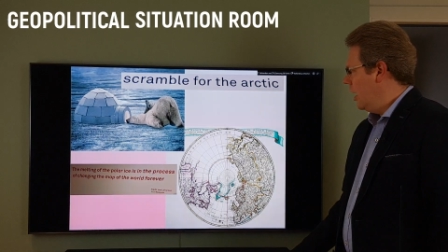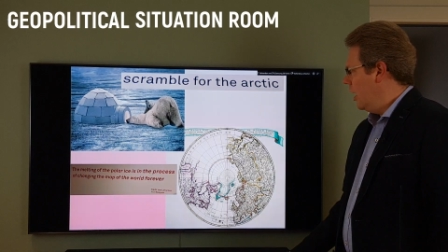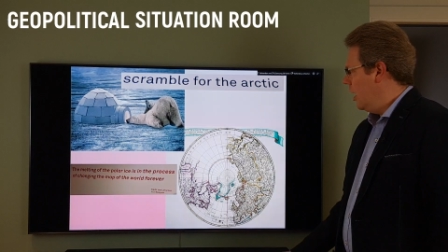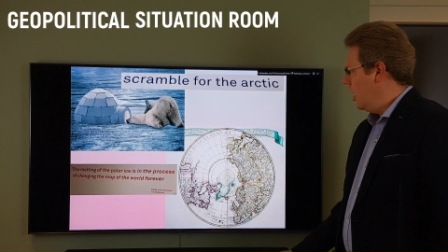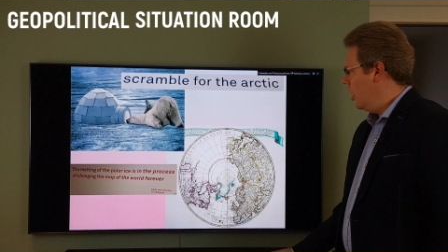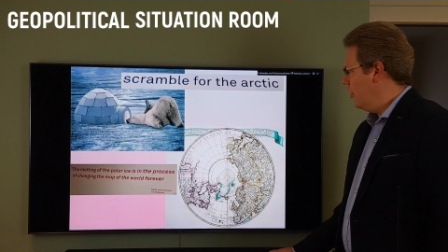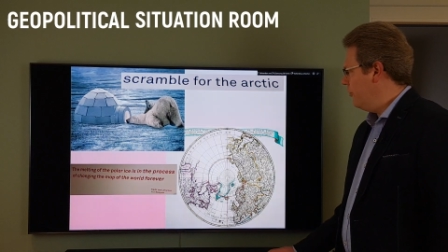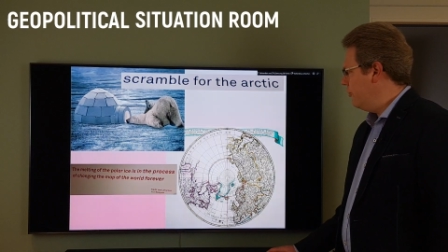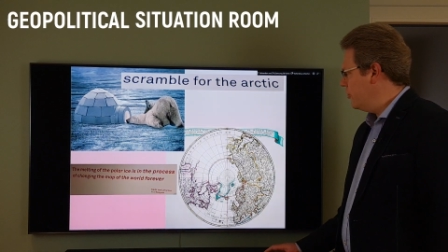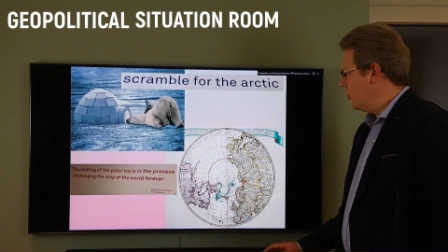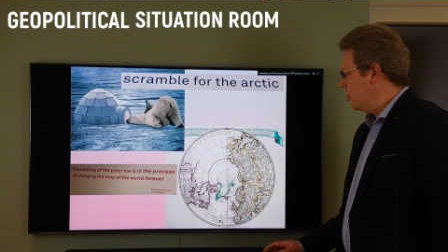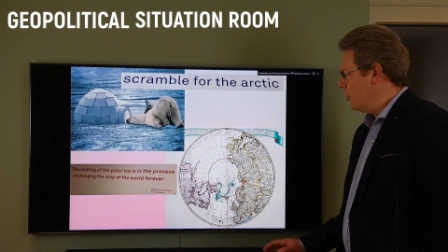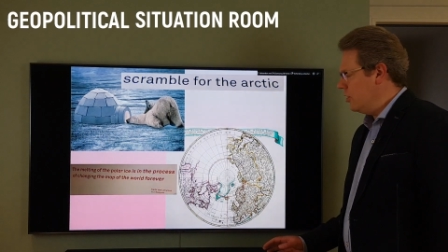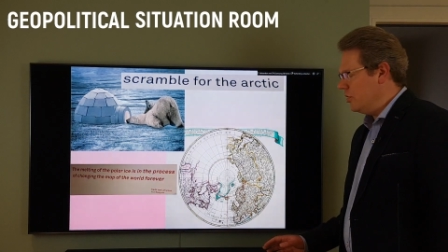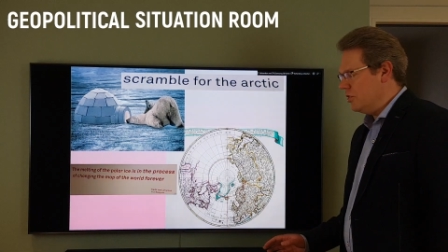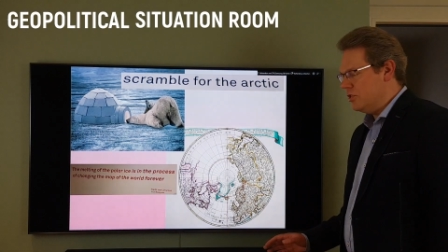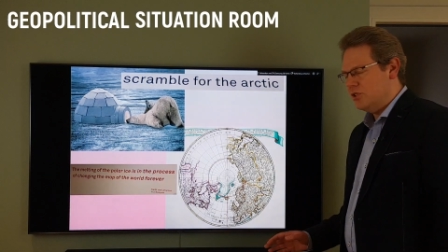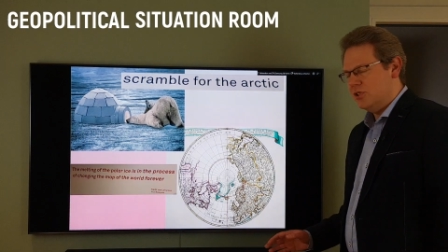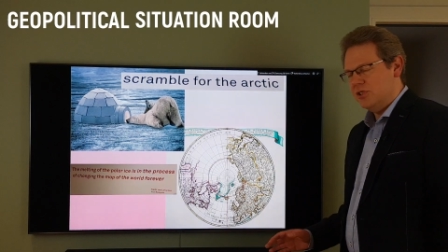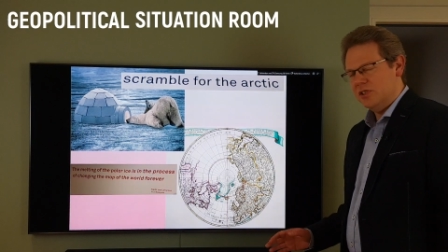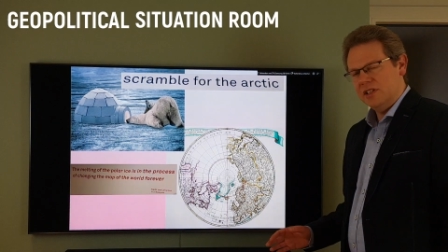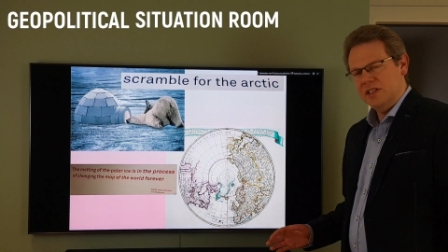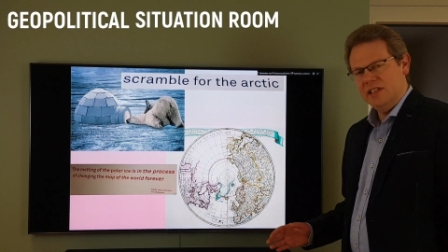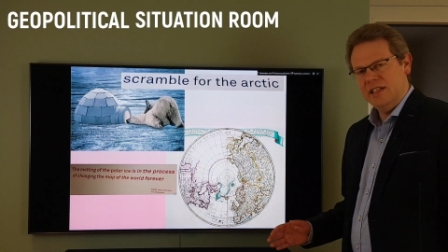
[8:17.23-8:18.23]
Of
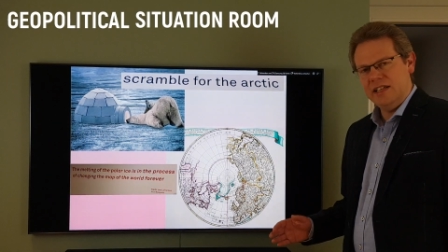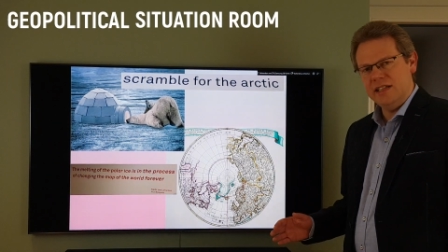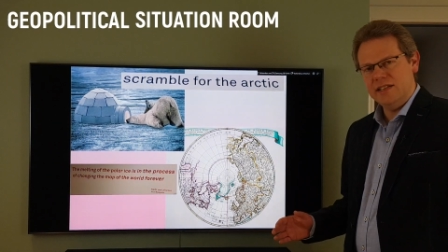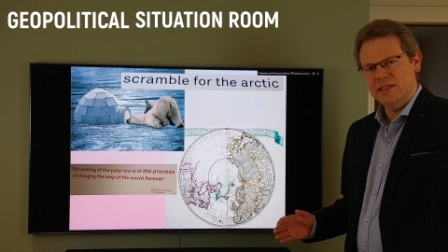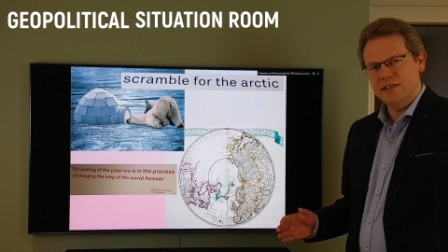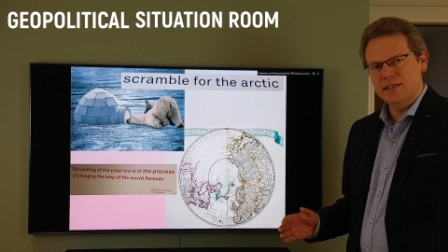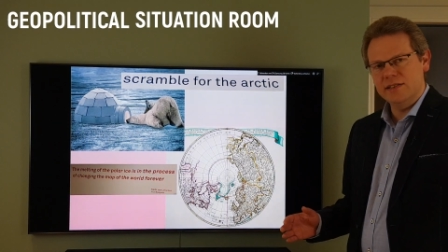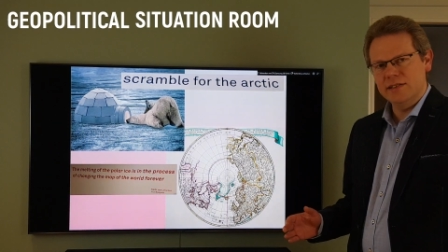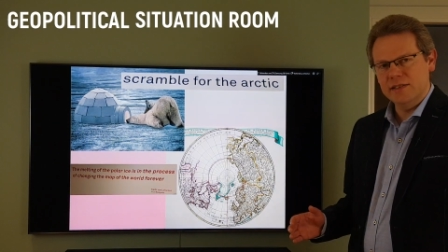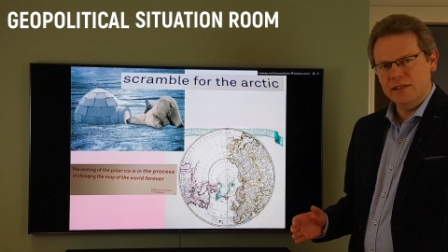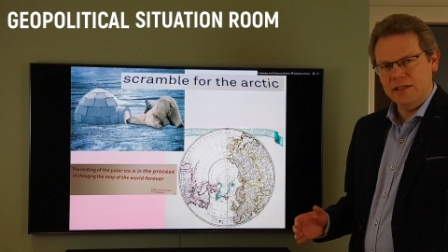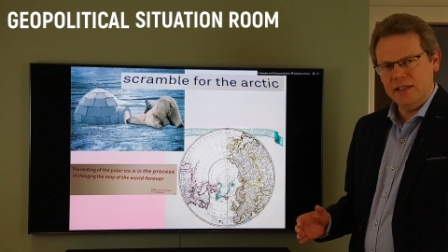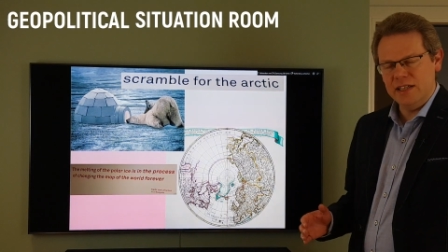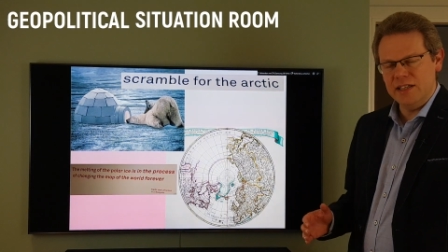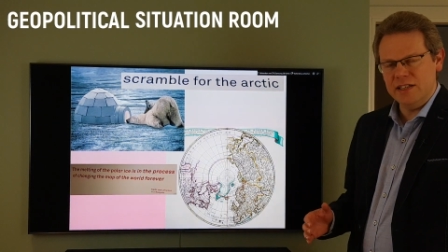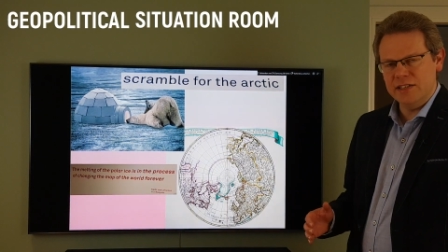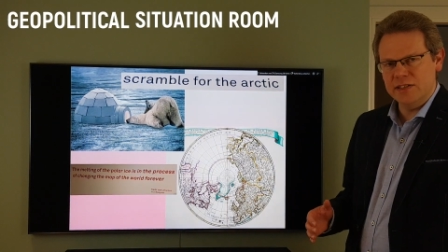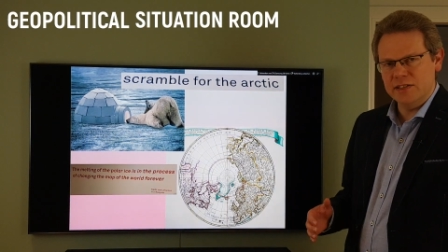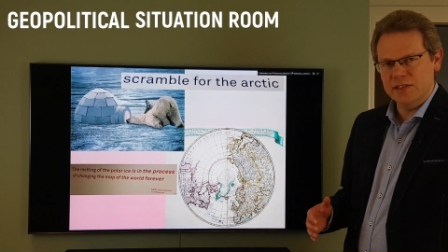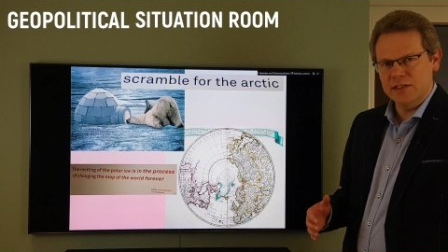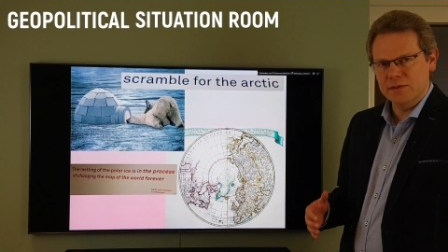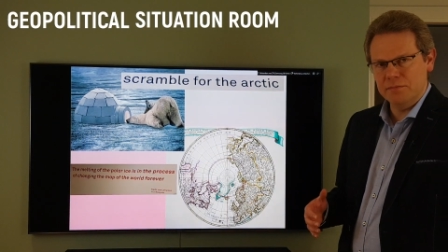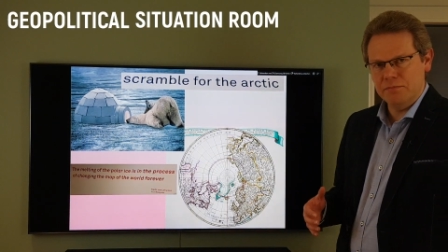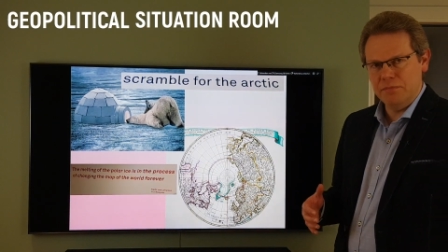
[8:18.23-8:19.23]
course, this
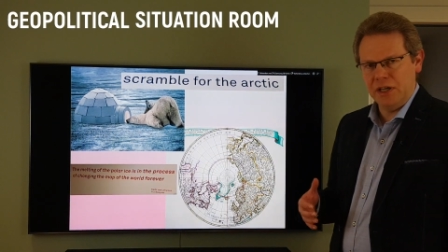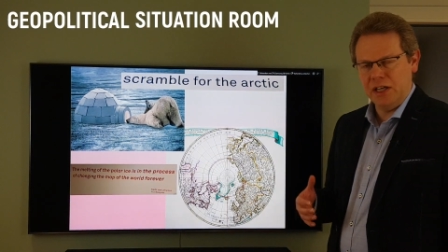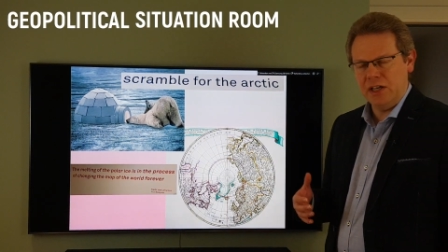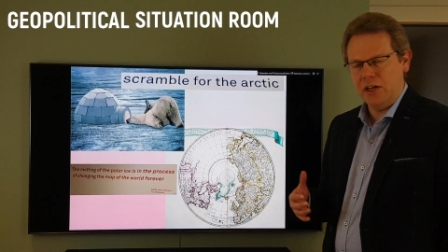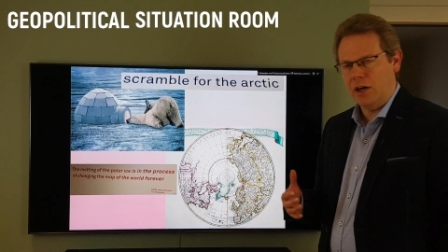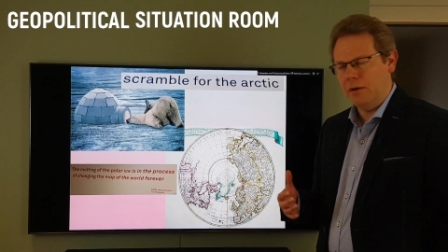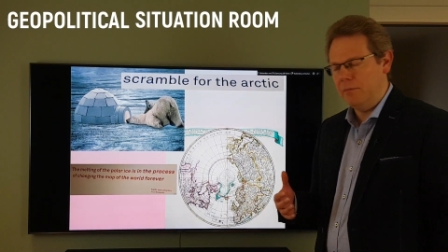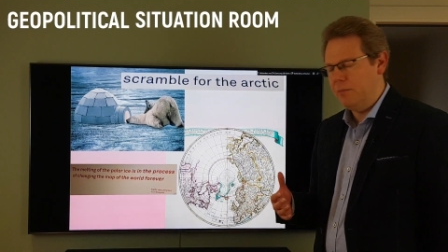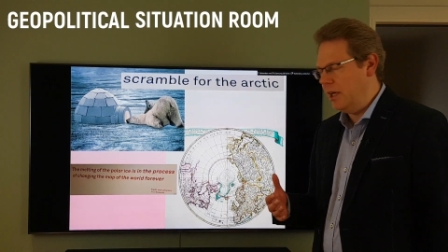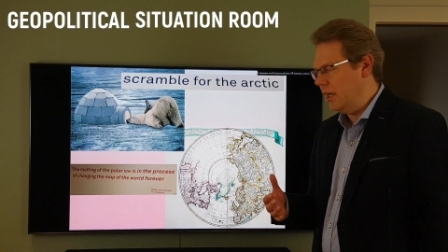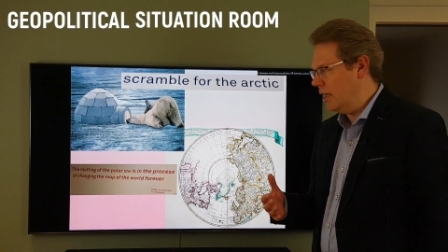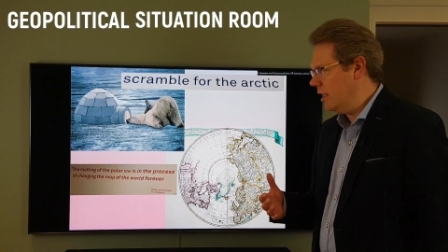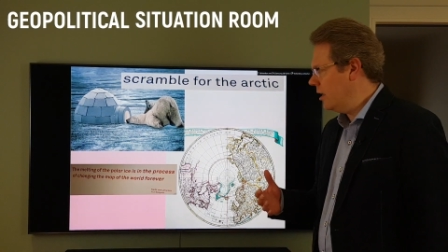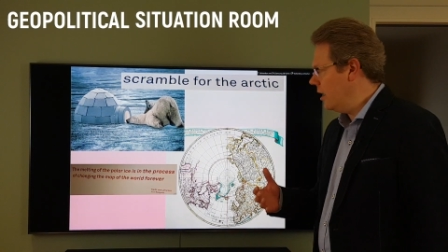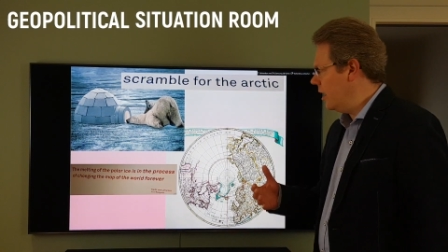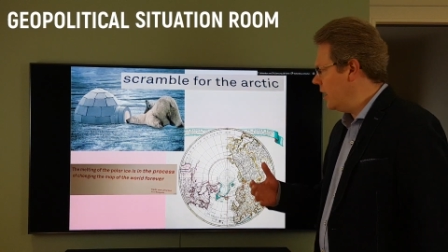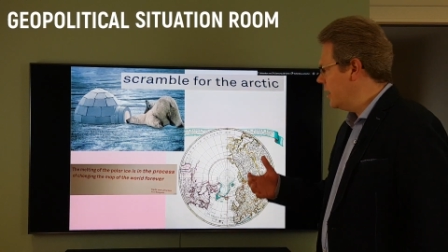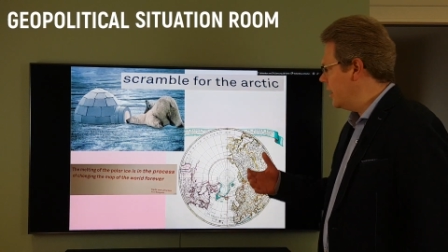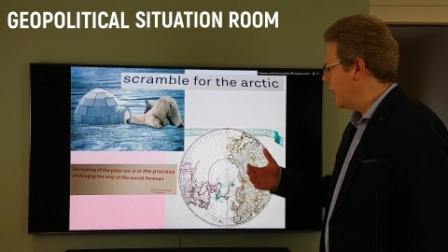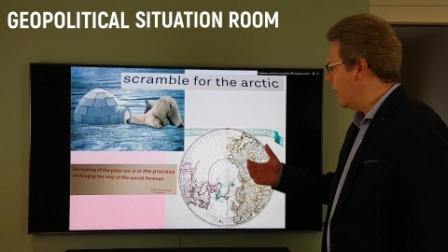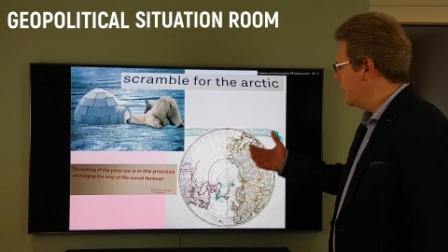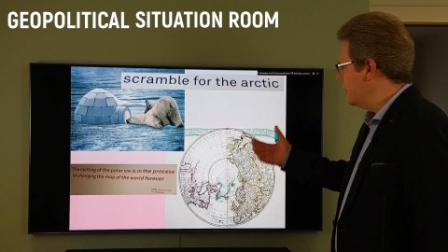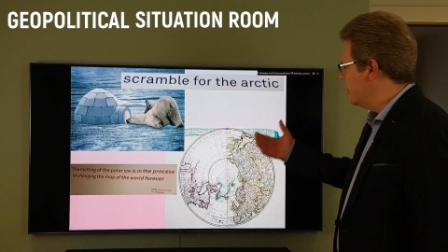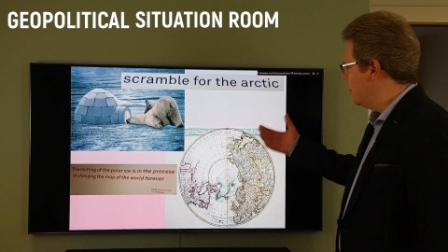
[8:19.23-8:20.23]
is becoming a
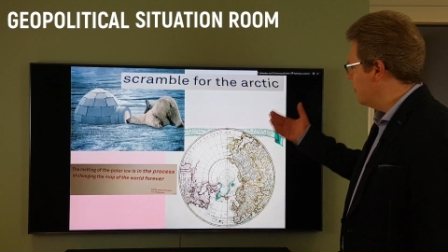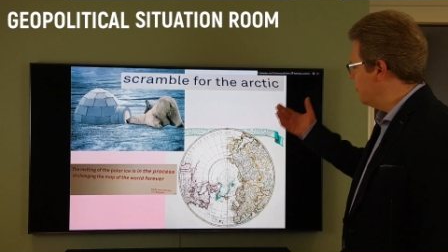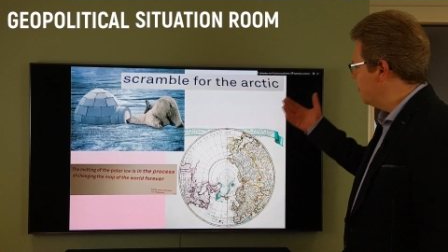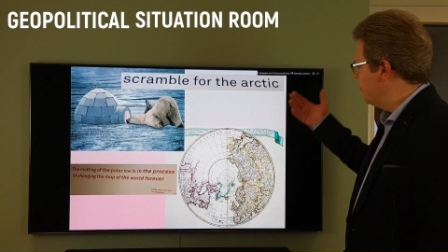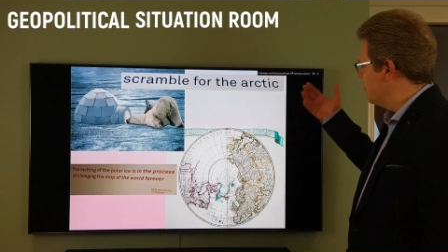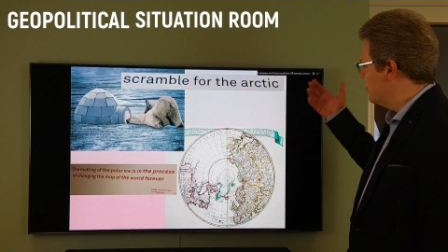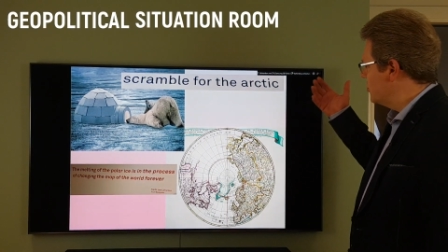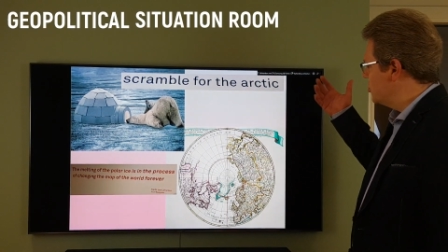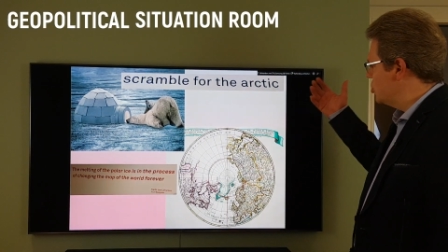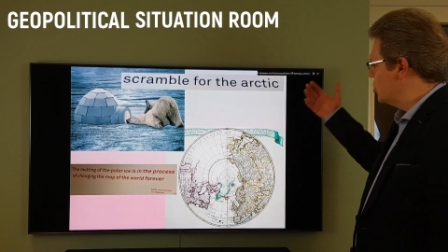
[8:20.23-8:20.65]
kind of